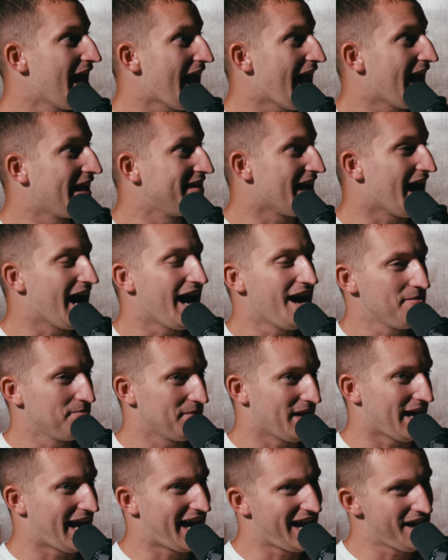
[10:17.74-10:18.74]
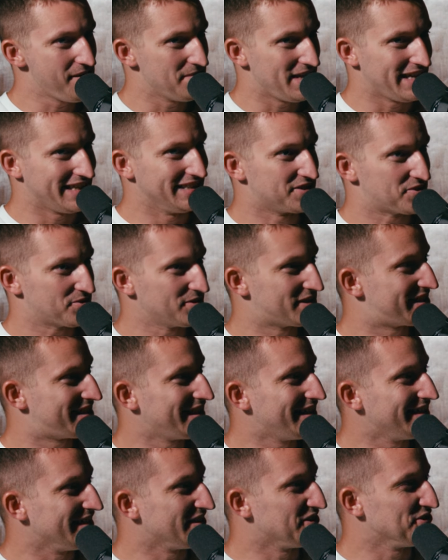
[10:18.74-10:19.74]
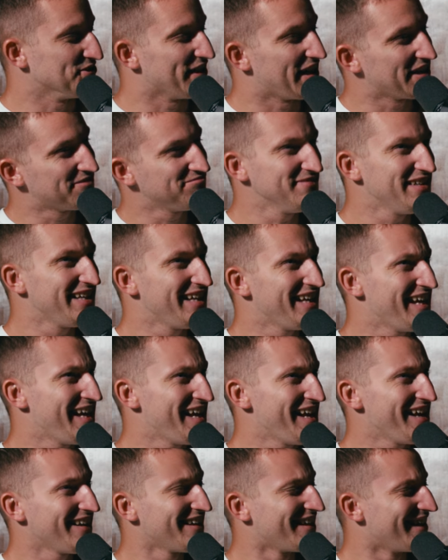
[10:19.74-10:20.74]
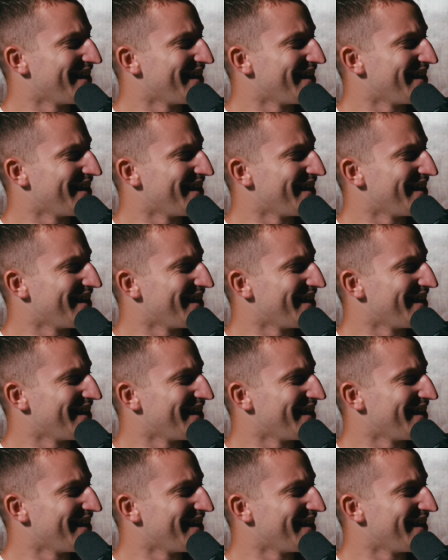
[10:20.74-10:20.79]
And I'm interested, and you're like, meh.